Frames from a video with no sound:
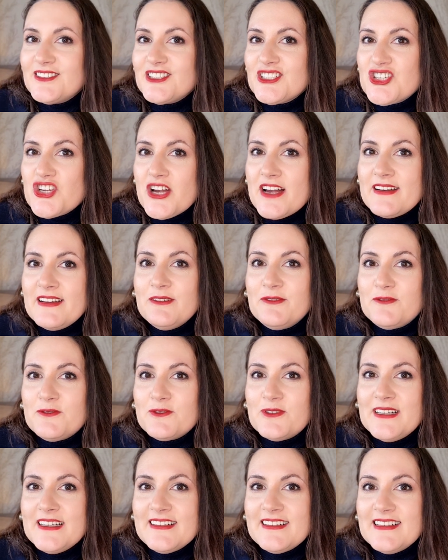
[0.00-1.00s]
cherry
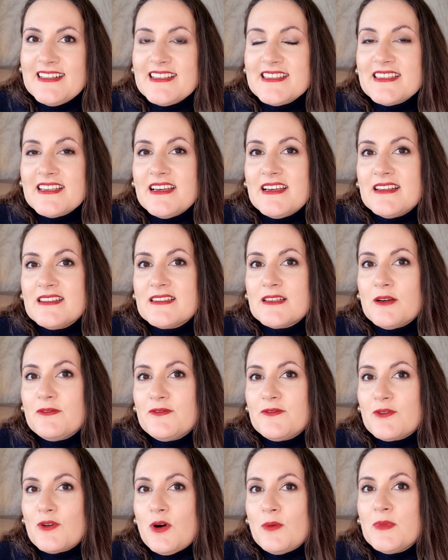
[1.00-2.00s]
fragrance is
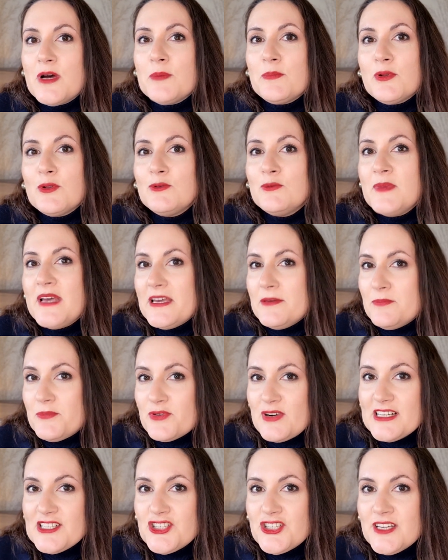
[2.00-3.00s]
from Plume
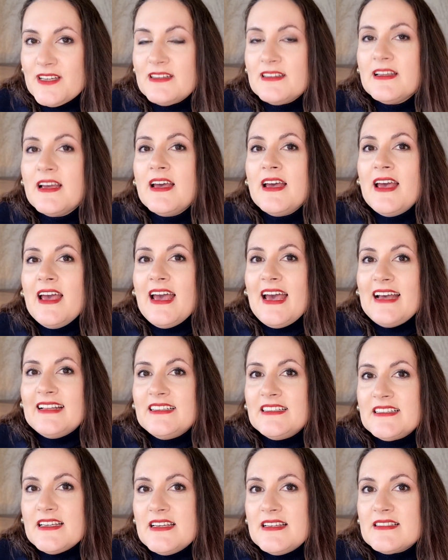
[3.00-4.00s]
Impression, and
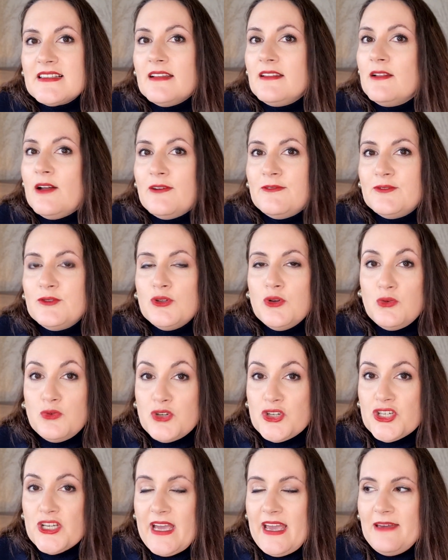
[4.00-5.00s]
it is Love No
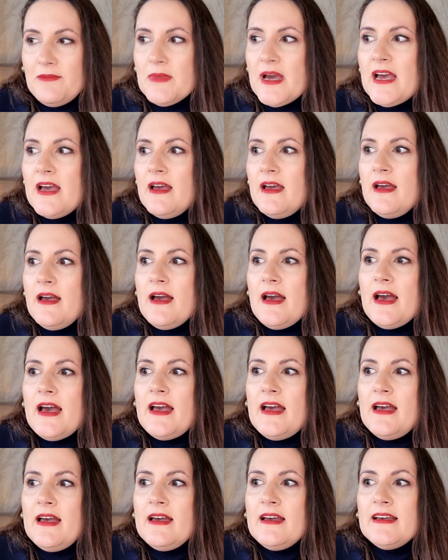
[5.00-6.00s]
Shame.
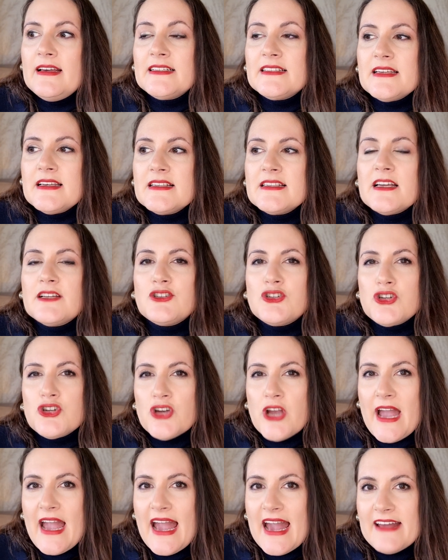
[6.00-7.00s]
It is a
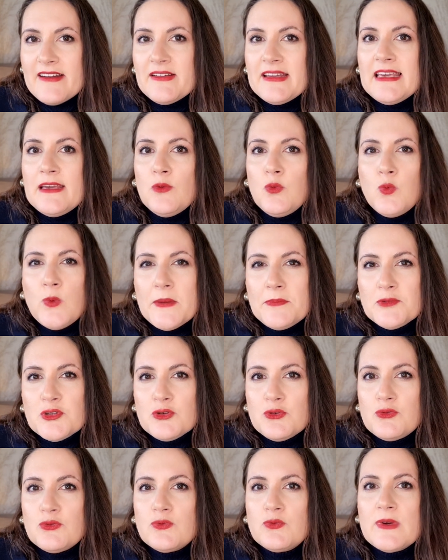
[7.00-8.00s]
cherry,
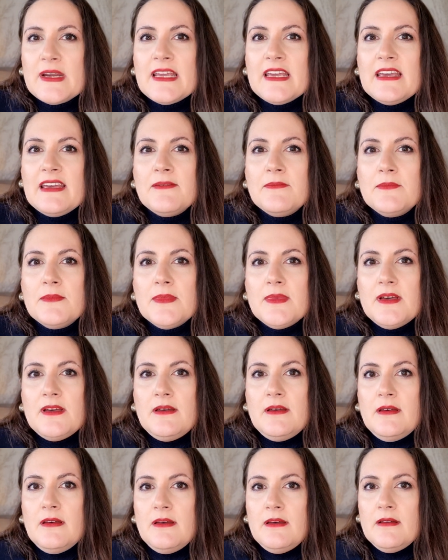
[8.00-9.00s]
whipped cream,
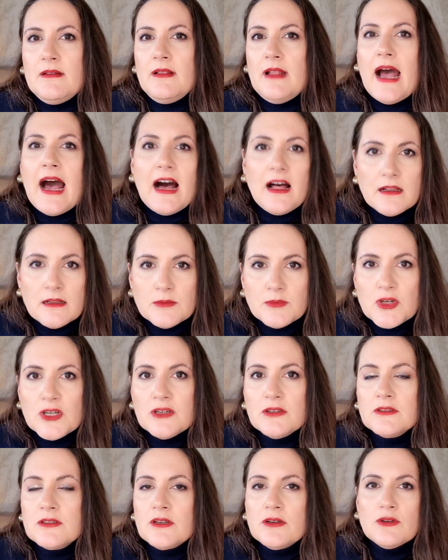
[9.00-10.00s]

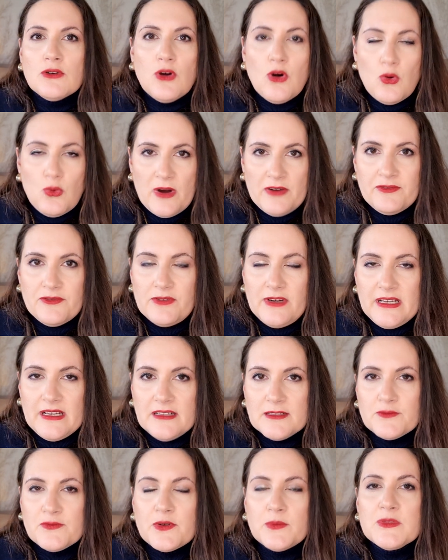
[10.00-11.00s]
almond, cocoa
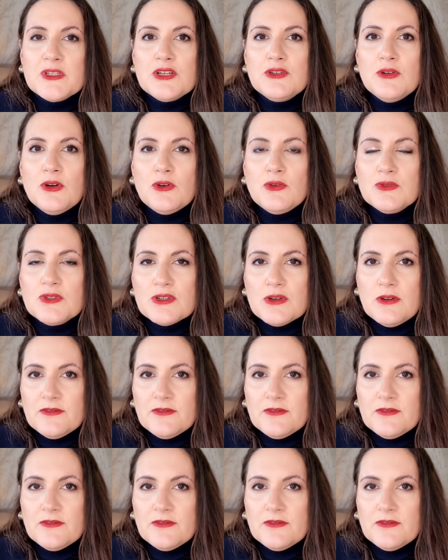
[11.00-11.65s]
fragrance from the notes on